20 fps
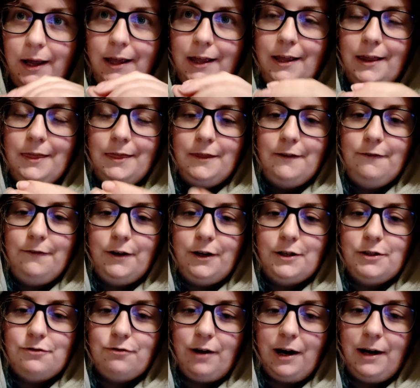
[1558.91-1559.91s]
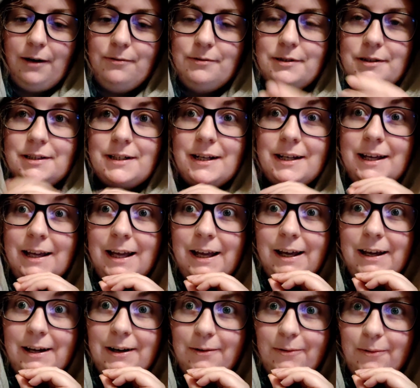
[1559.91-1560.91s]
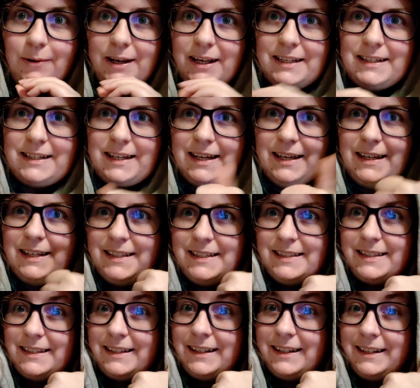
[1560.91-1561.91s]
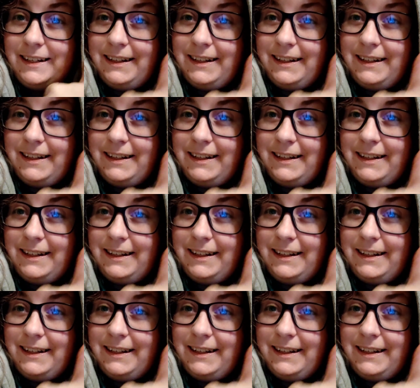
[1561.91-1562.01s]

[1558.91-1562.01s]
in the first round, which is